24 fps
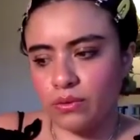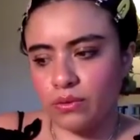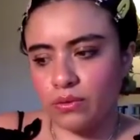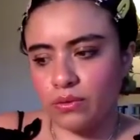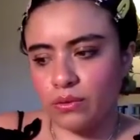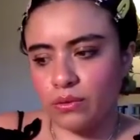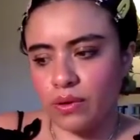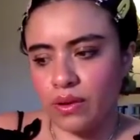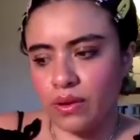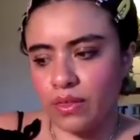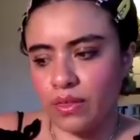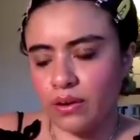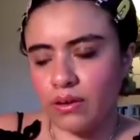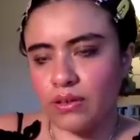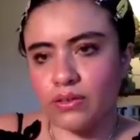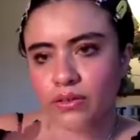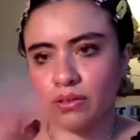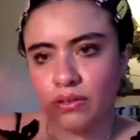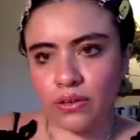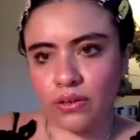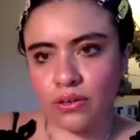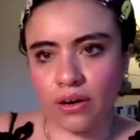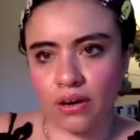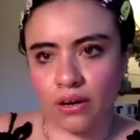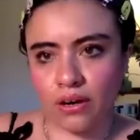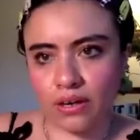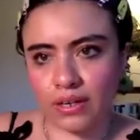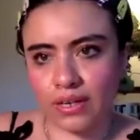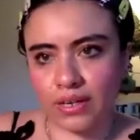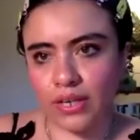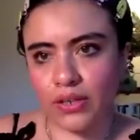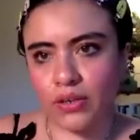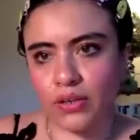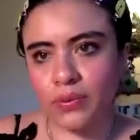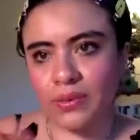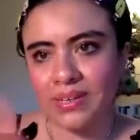there's an arc
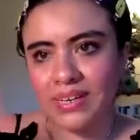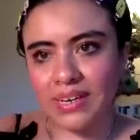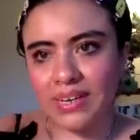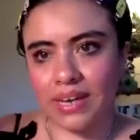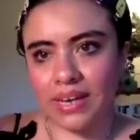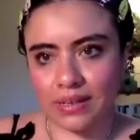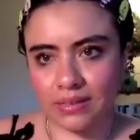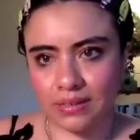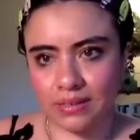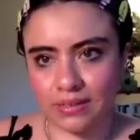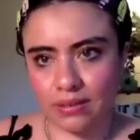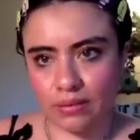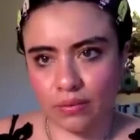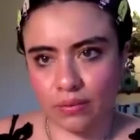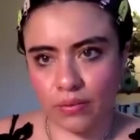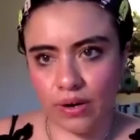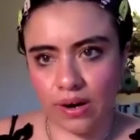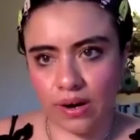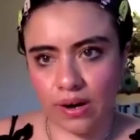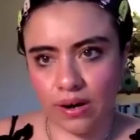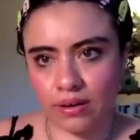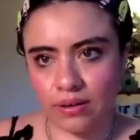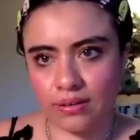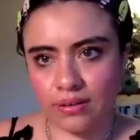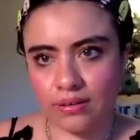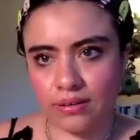and you get somewhere.